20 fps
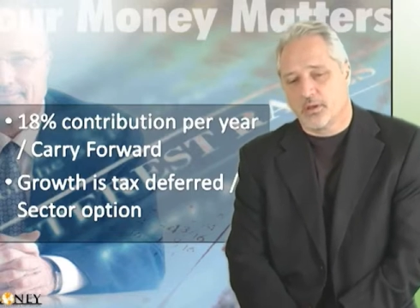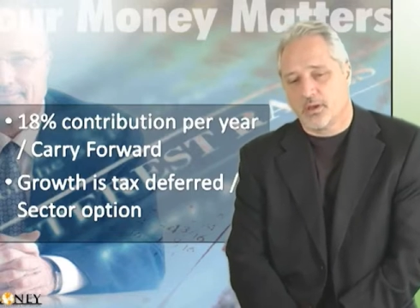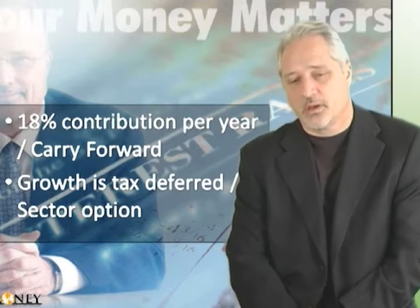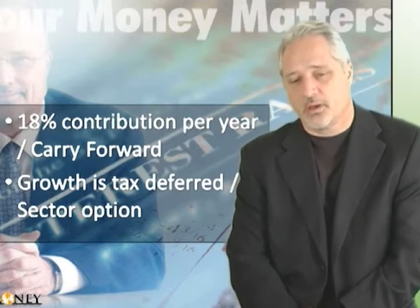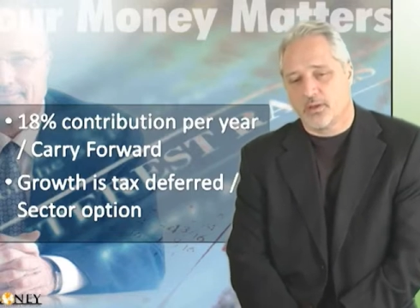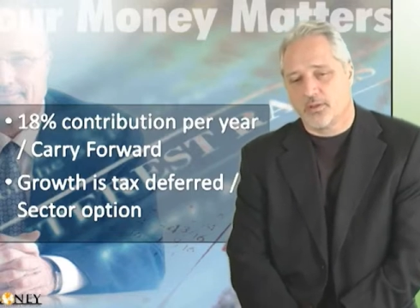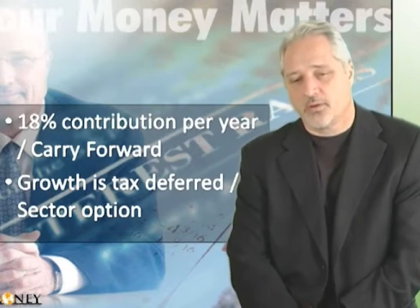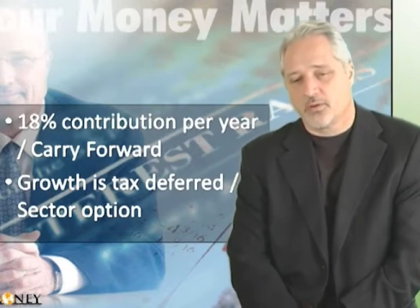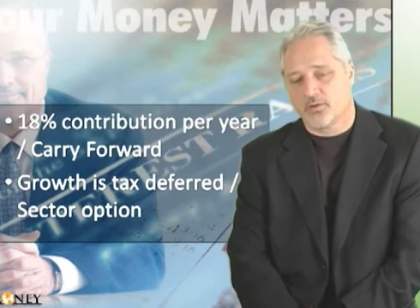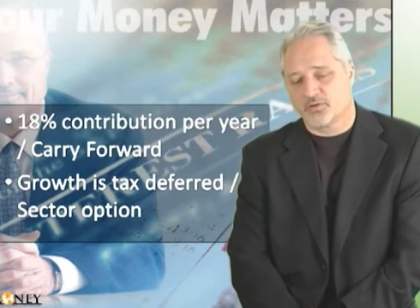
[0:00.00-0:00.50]

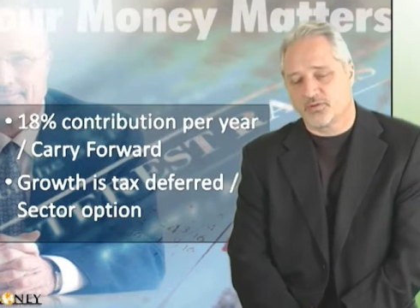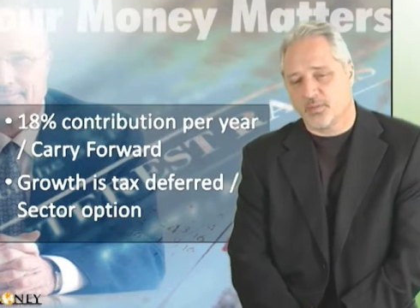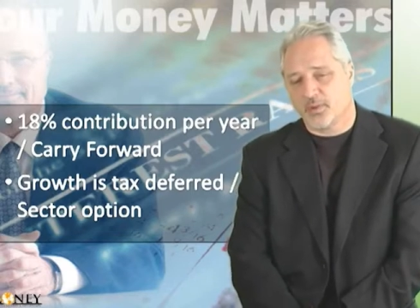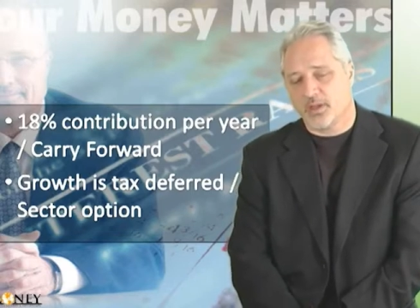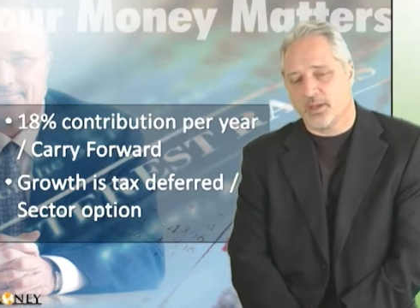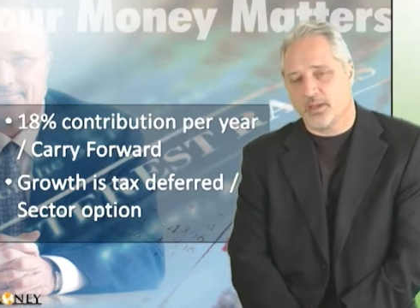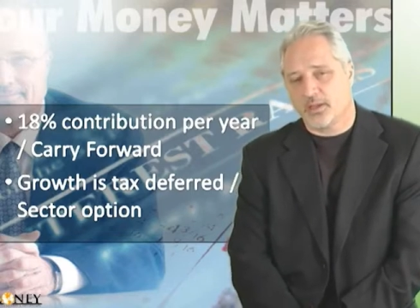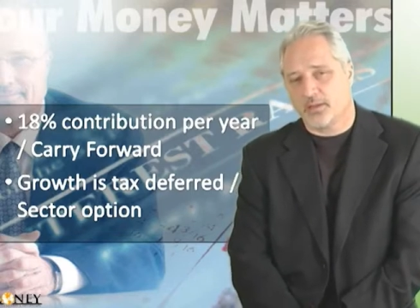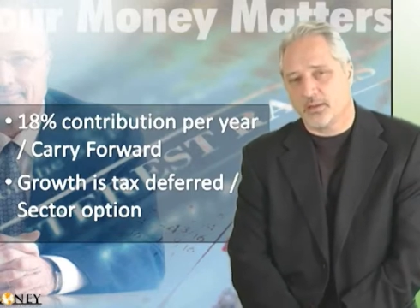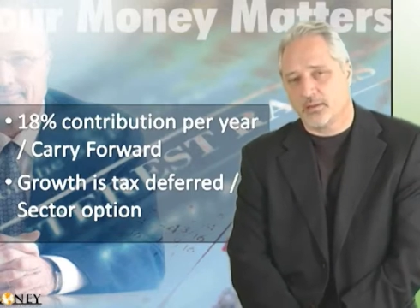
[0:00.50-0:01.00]
there's
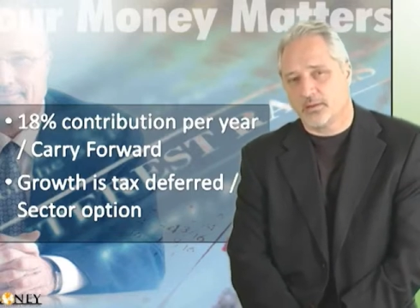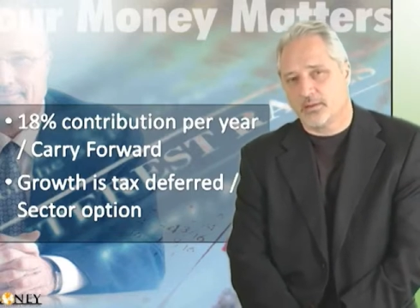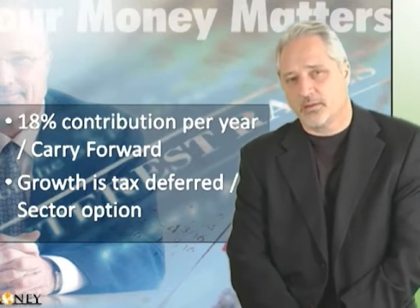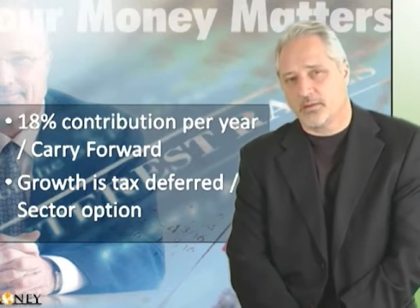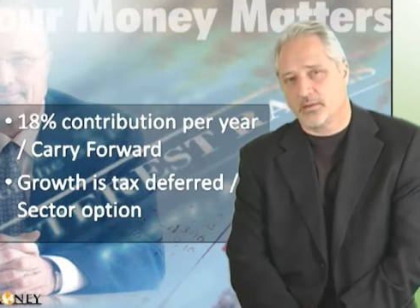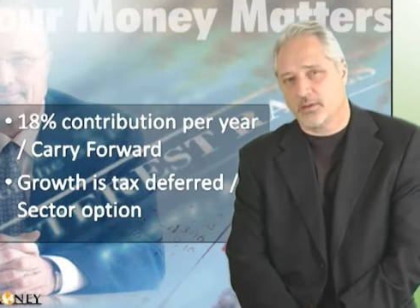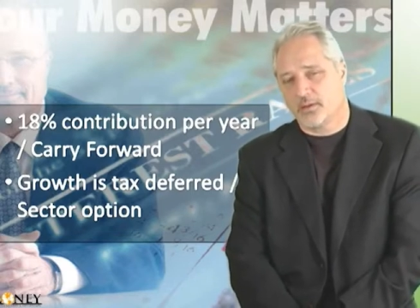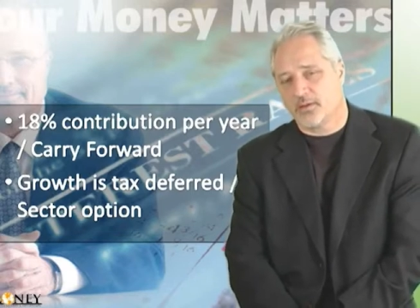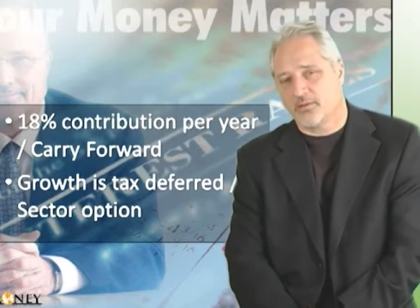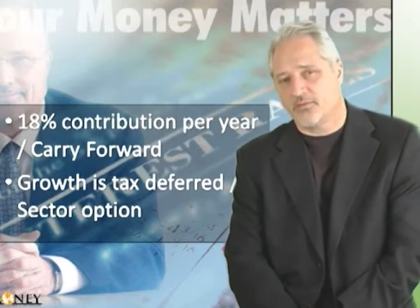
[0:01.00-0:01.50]
many
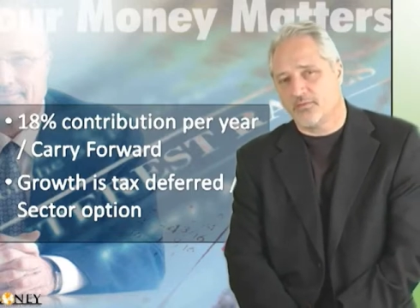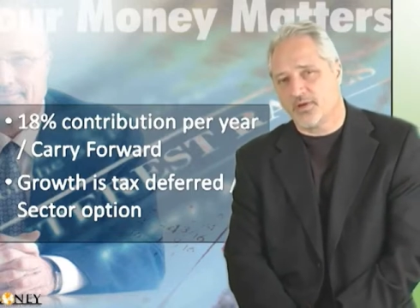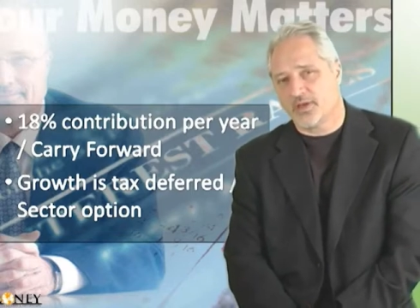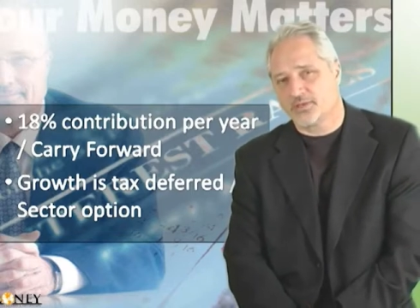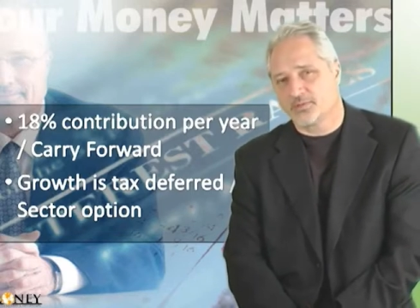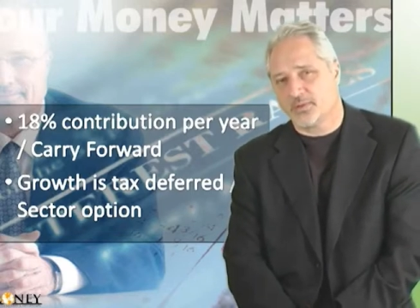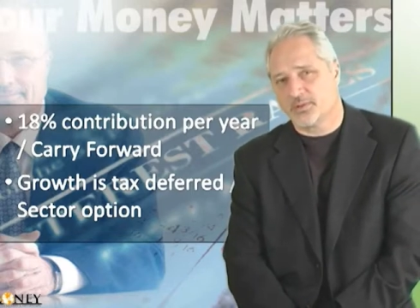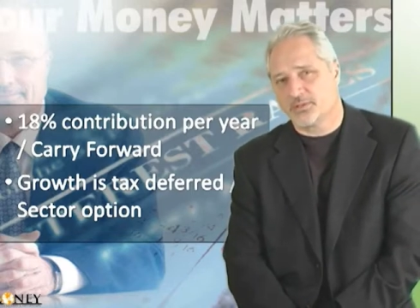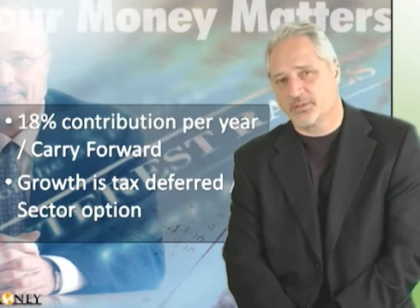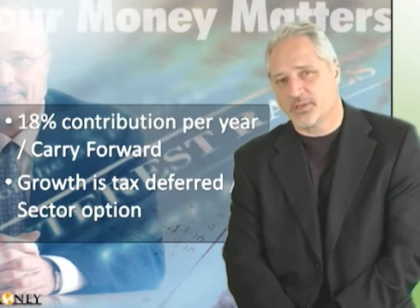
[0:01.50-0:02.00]

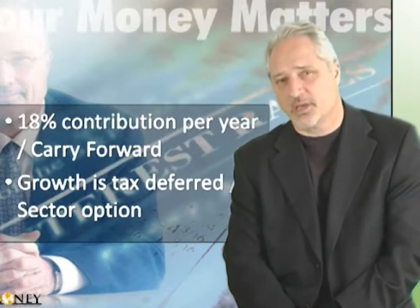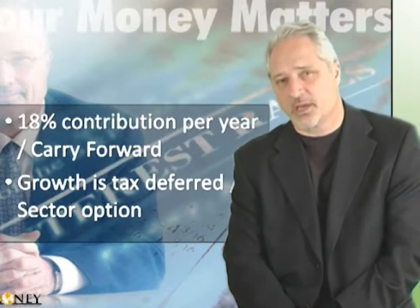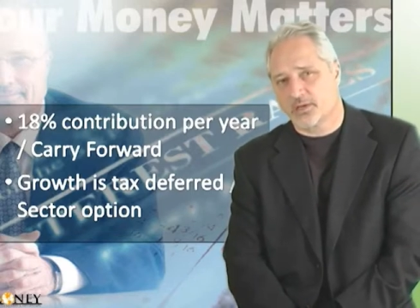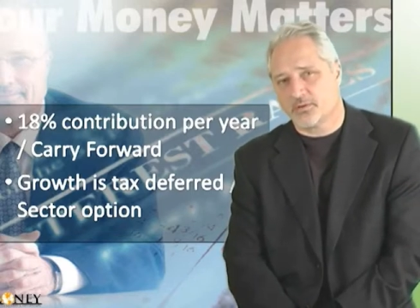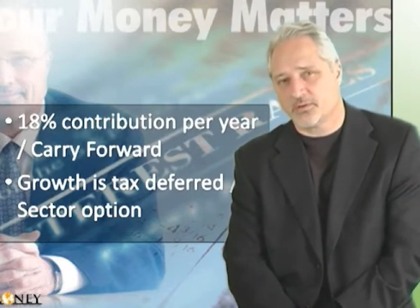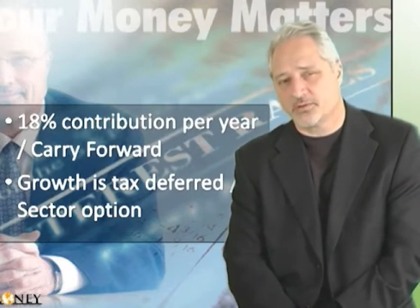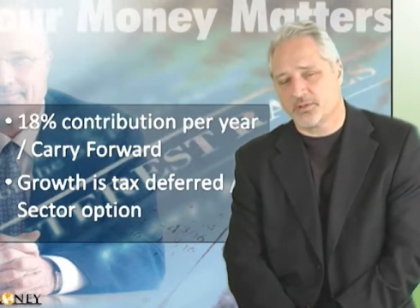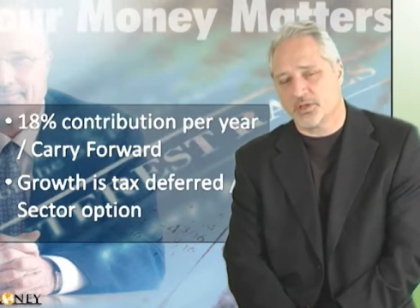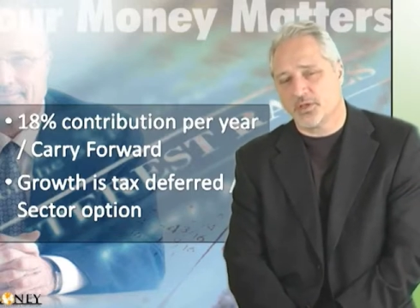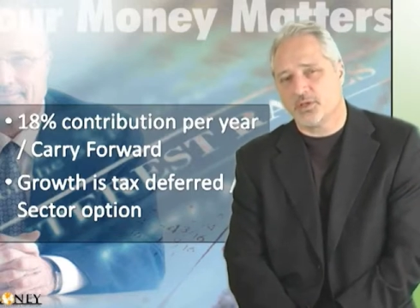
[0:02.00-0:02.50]
investment
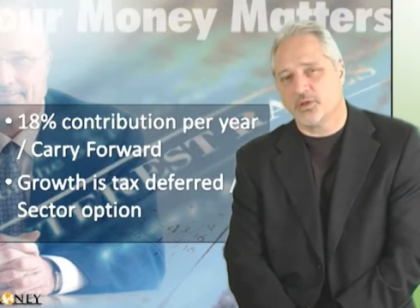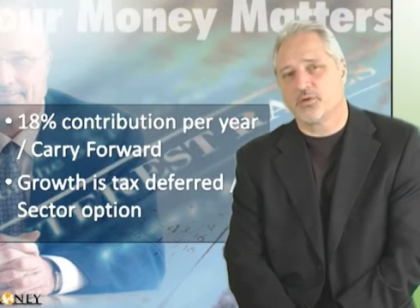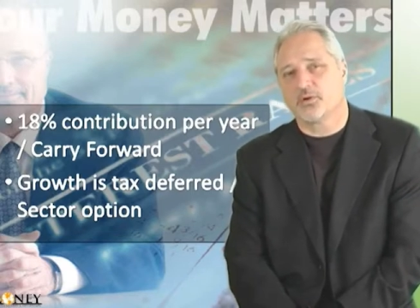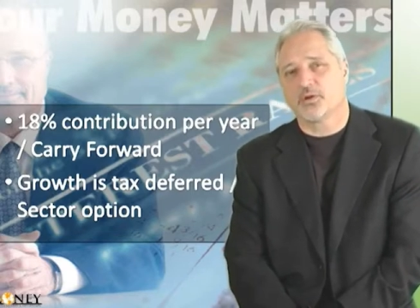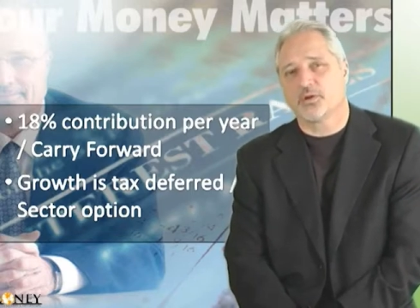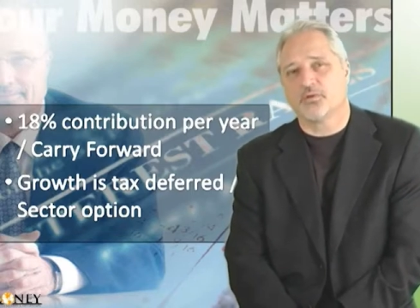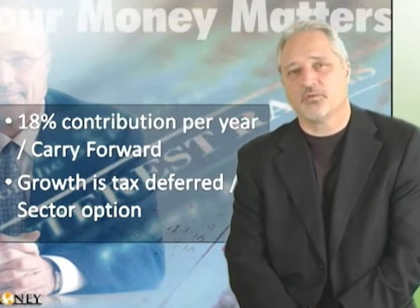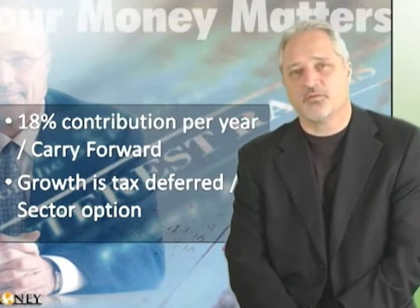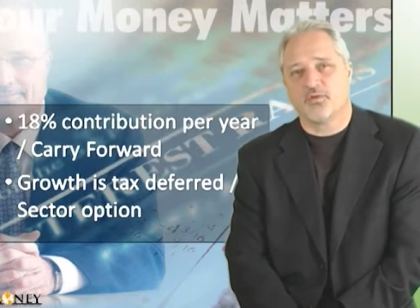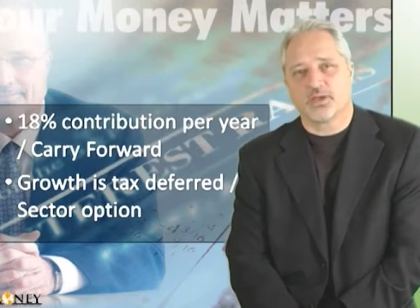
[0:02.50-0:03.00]
sectors that you
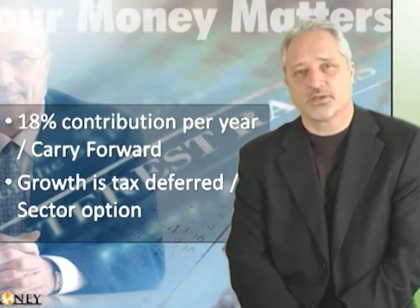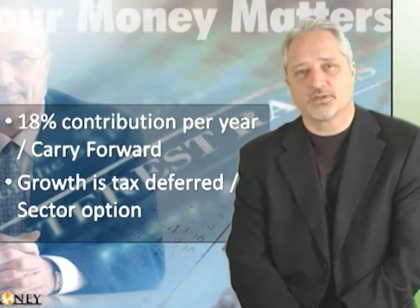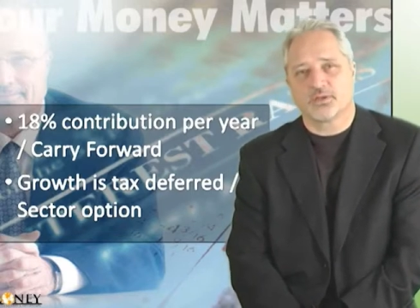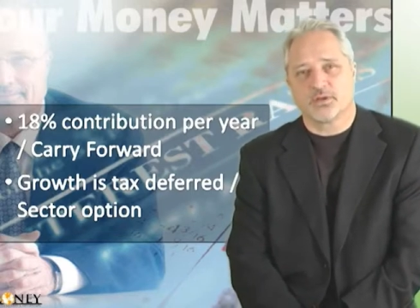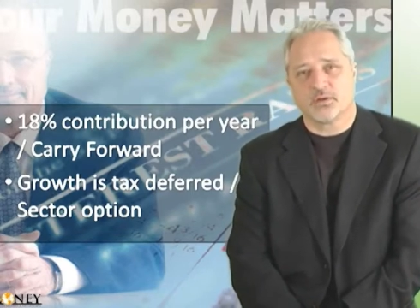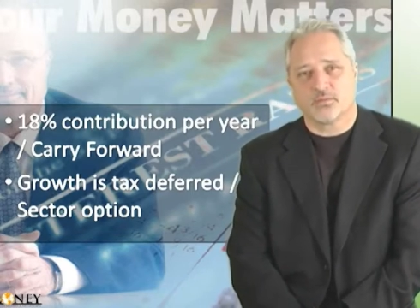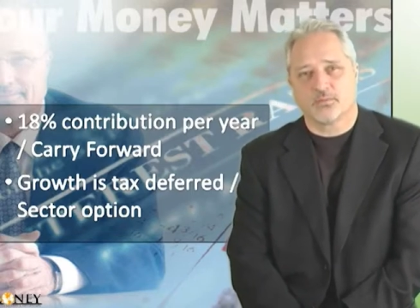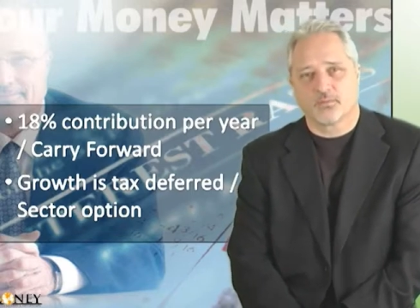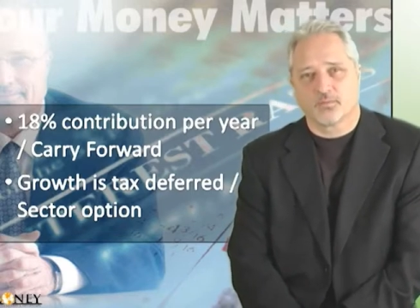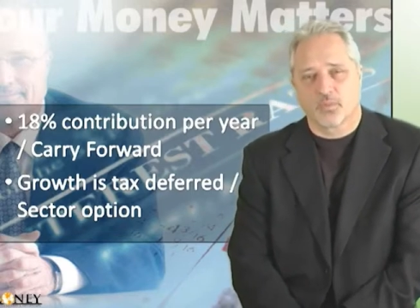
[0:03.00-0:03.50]
can
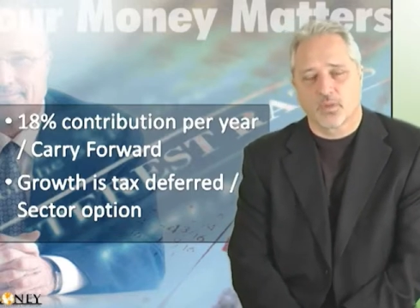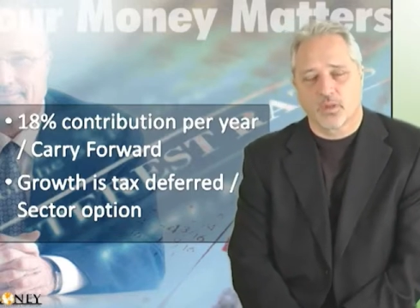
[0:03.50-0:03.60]
invest in.